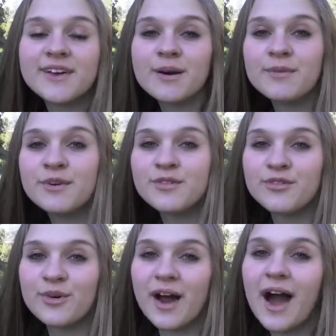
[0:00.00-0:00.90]
available
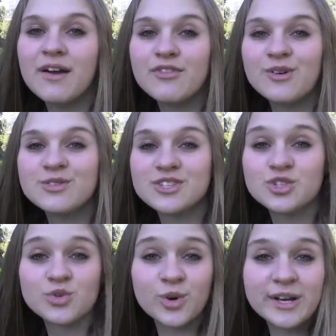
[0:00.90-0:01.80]
for iPhones
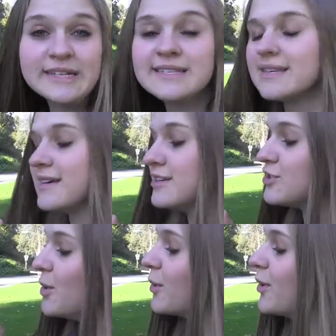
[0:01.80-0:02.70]
and droids.
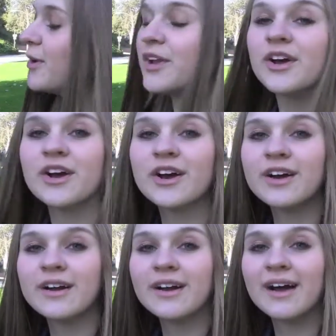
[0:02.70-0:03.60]
So go to
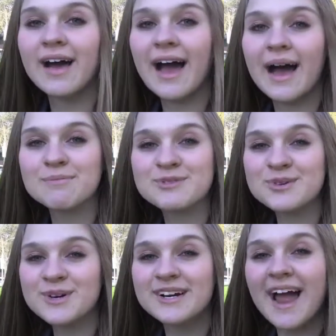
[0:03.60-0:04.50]
your app
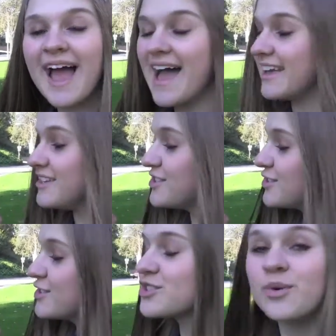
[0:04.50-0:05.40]
store and
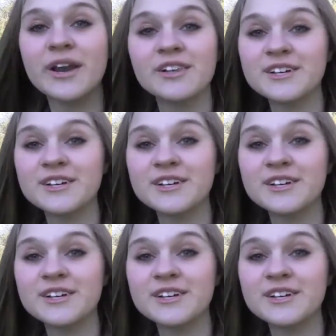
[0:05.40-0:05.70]
search GWEN